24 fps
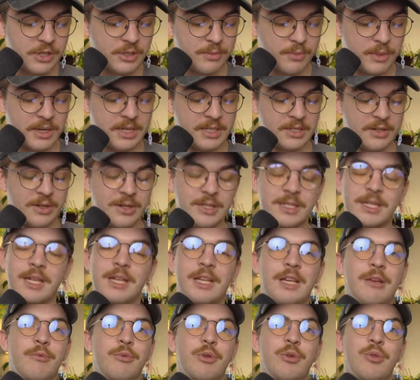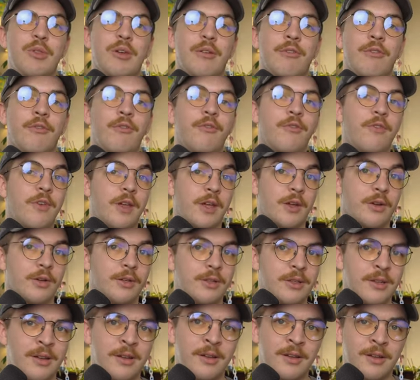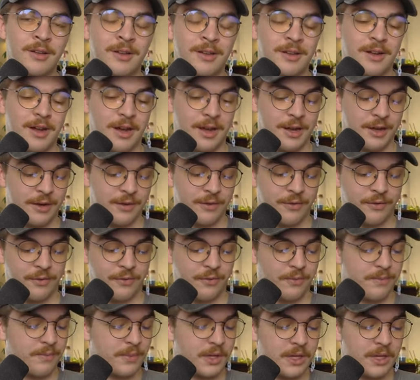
but as long as they give you the feel of,